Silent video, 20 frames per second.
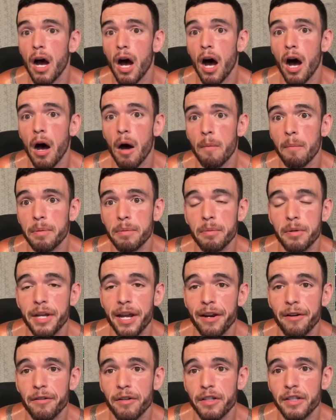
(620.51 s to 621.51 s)
um, people
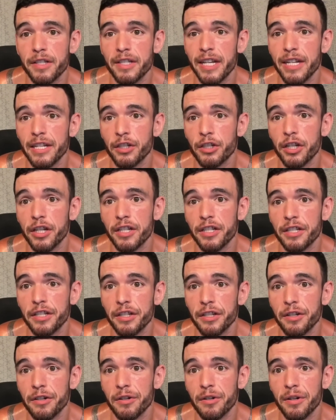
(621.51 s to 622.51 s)
can't really say shit to
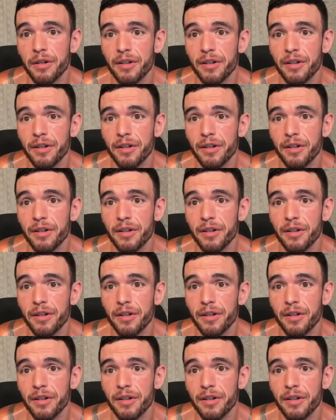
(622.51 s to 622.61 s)
you.